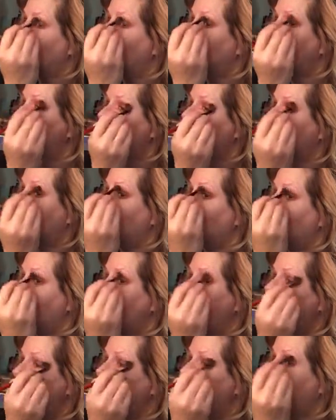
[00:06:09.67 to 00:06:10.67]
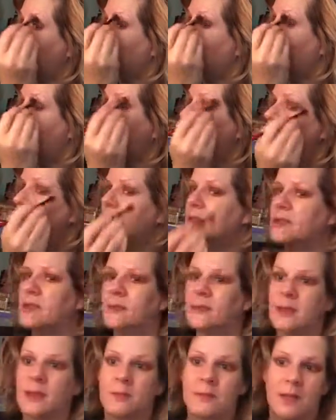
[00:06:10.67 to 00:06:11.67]
I always liked my eyes, but
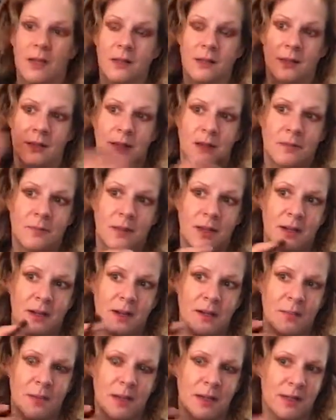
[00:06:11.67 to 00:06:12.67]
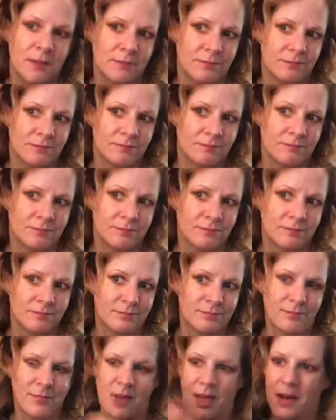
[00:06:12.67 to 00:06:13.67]
sometimes I look at me and I'm like, I
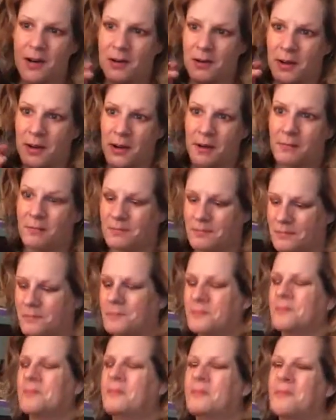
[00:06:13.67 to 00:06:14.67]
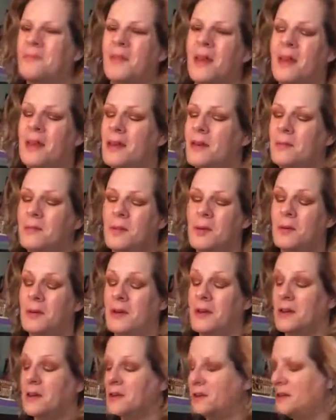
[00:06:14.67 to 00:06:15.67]
don't know. But what are
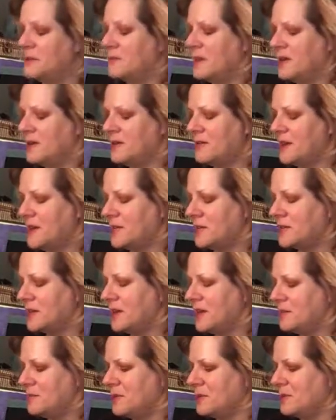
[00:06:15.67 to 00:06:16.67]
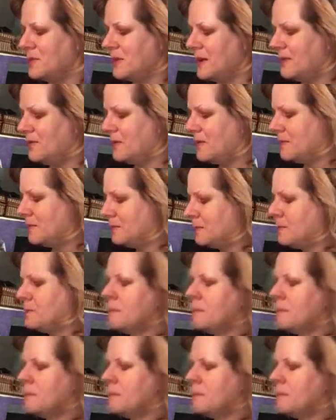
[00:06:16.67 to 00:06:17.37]
you going to do about your eye shape or whatever?